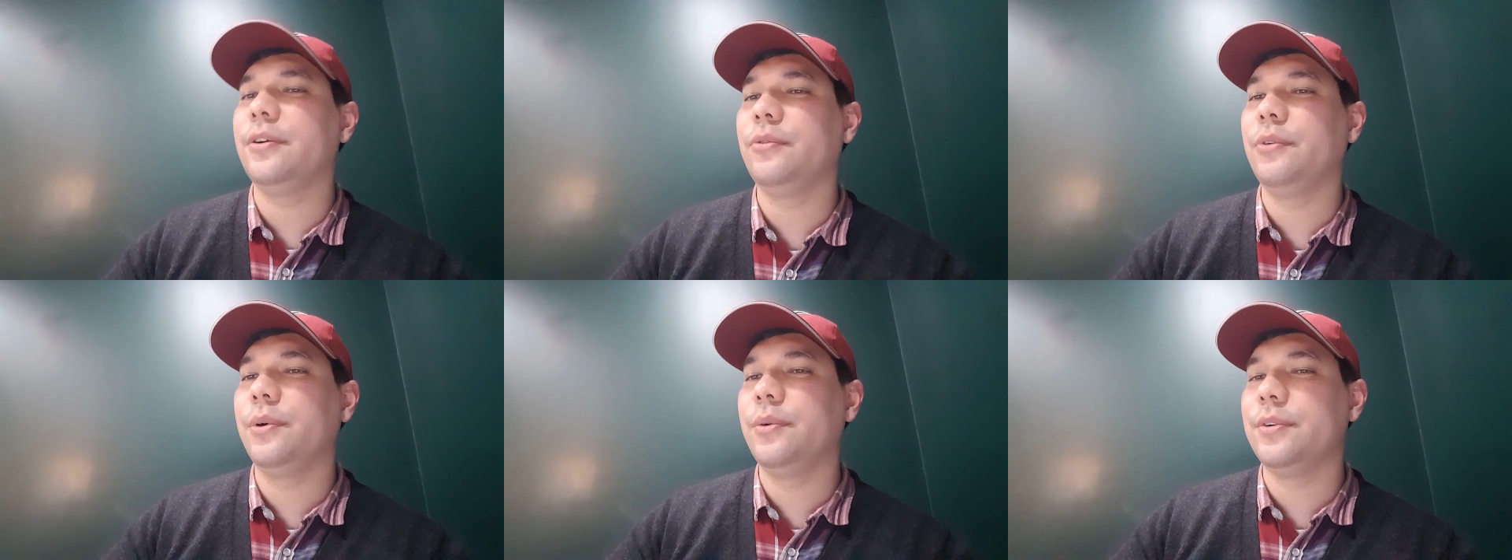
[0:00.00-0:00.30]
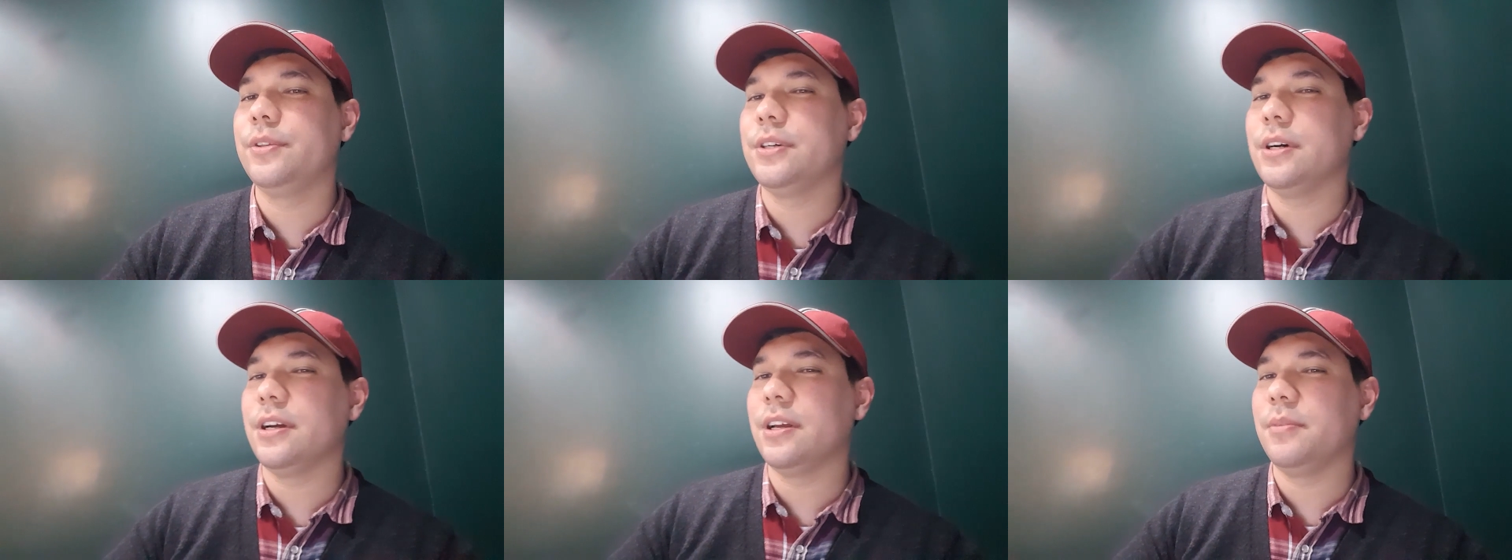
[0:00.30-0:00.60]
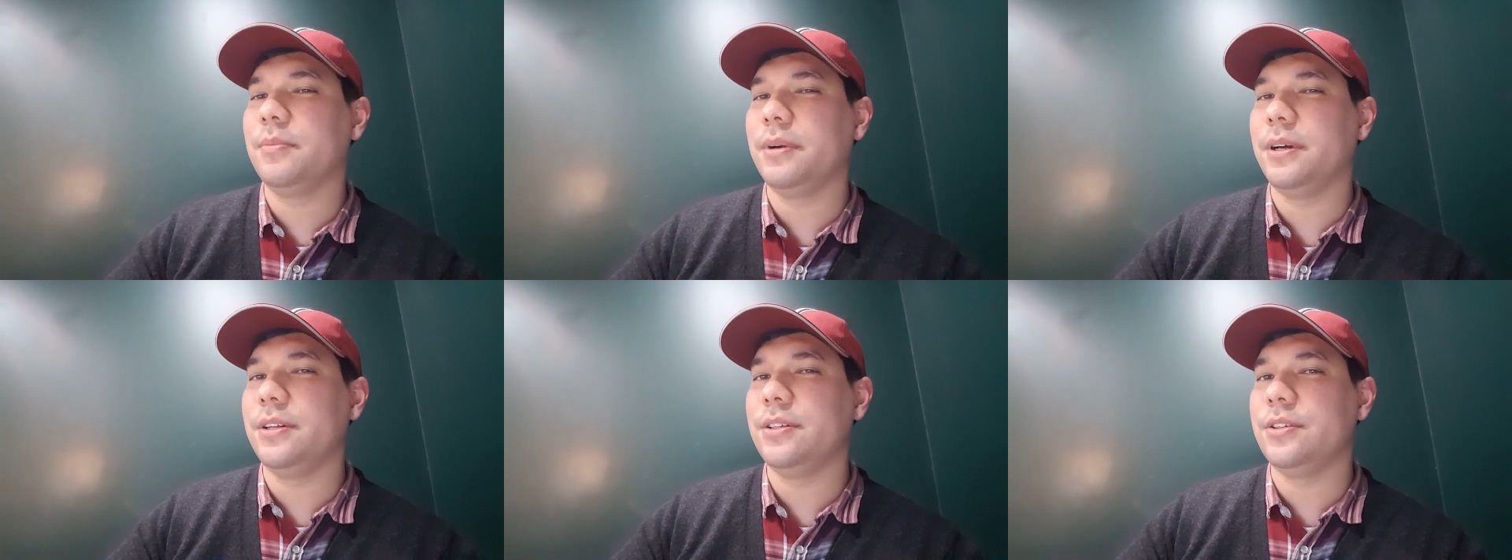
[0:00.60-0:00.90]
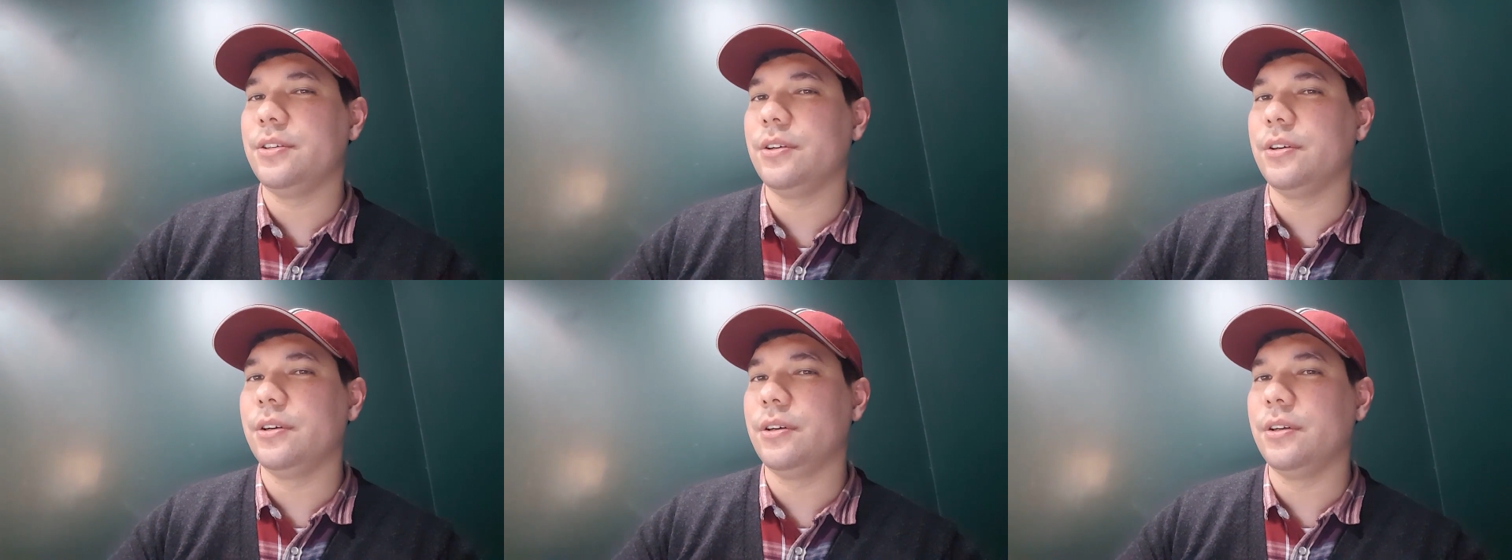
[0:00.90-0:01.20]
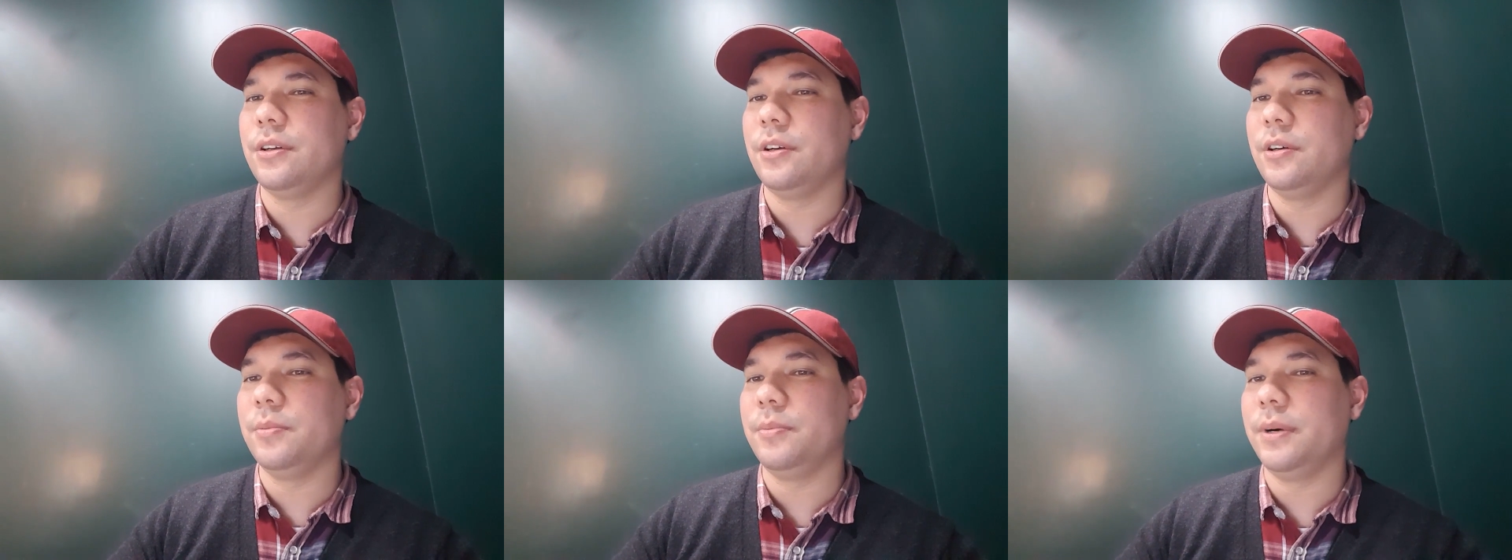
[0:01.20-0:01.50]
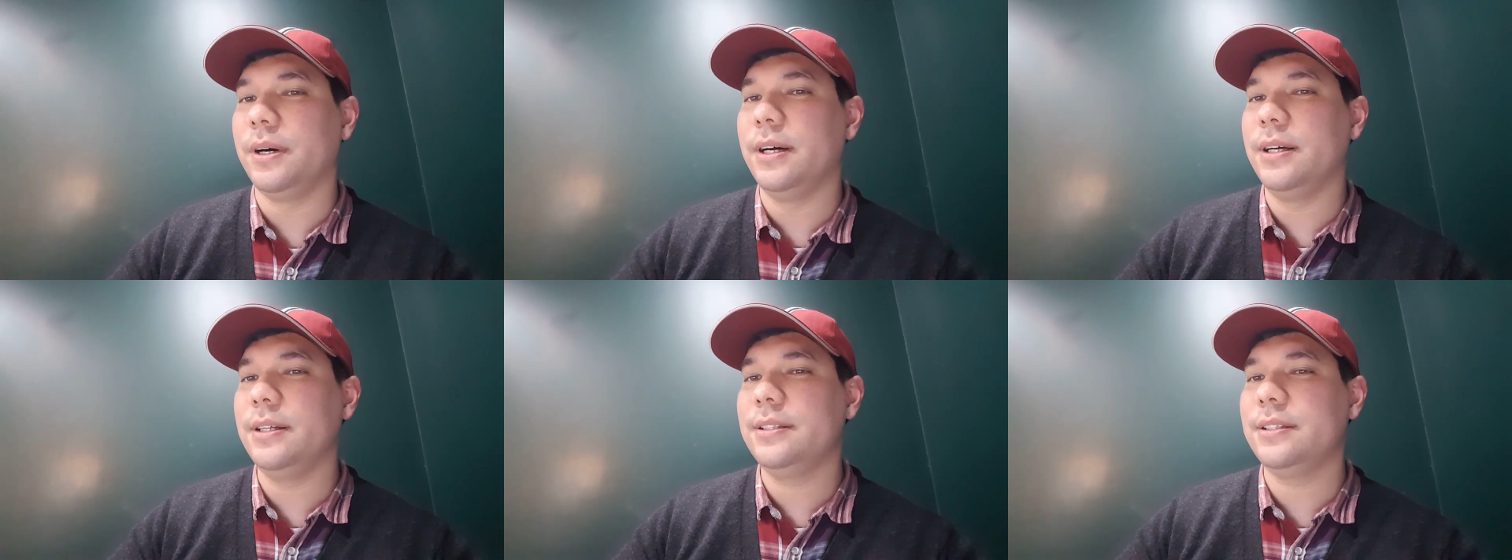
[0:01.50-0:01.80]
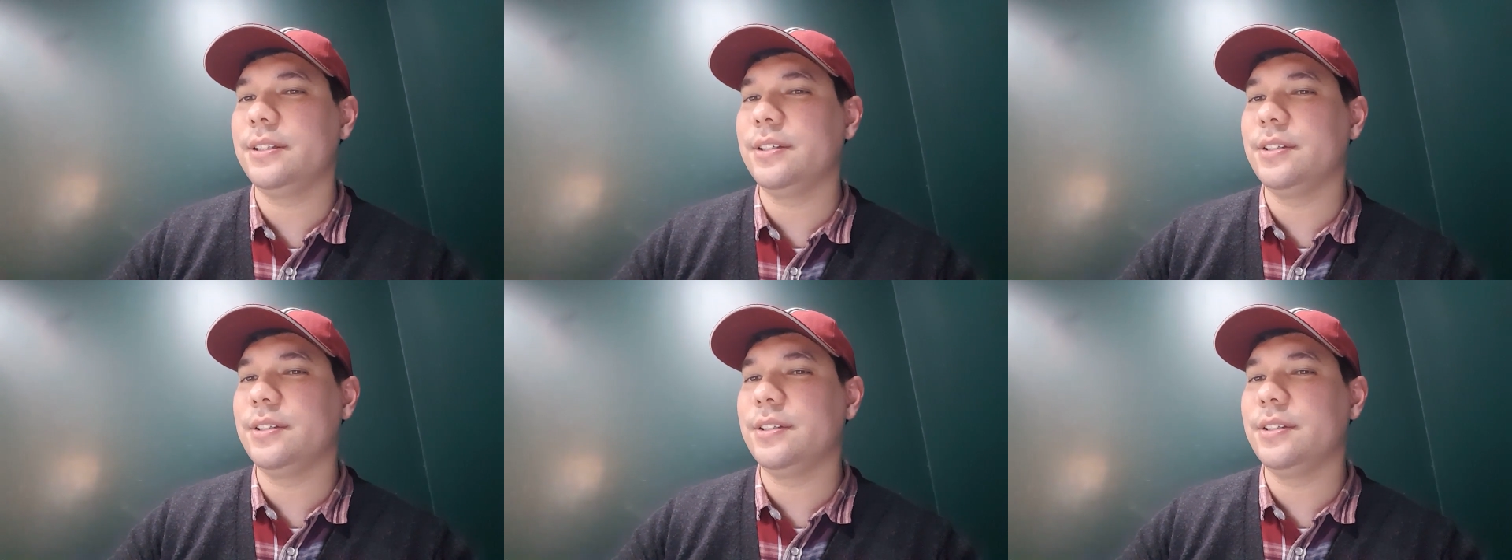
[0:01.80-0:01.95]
we were talking about your boss.